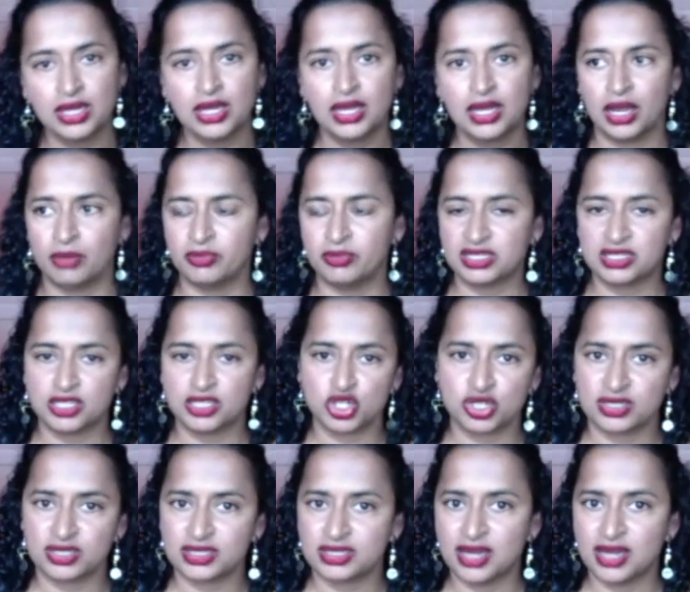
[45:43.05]
Um,
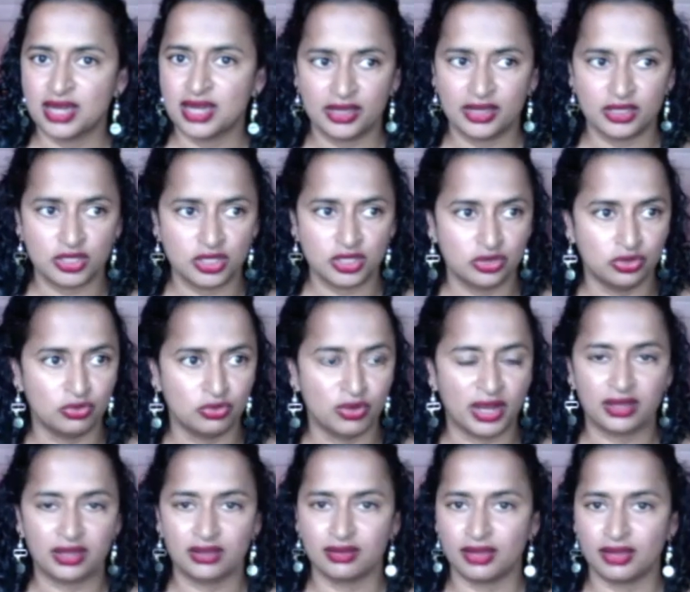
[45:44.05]
decisions not to
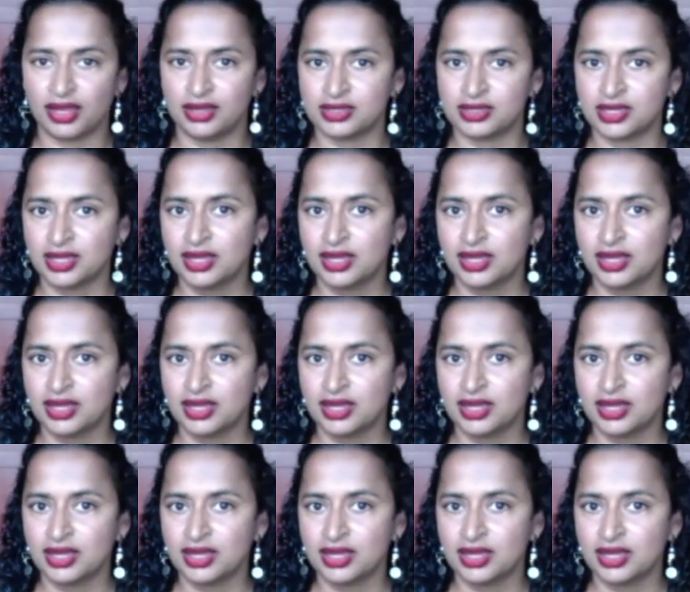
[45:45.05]
regulate